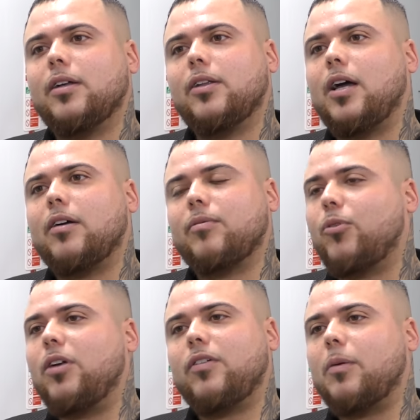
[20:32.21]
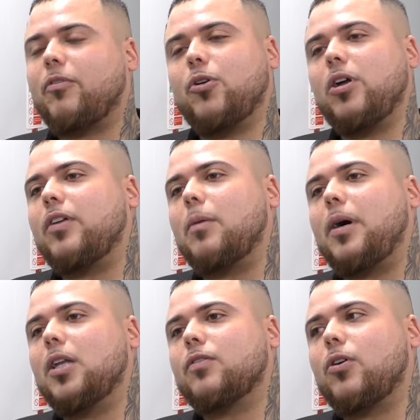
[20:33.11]
Like not even a, for not even a
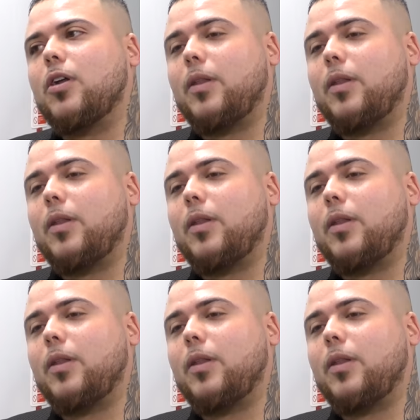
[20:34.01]
punch thrown.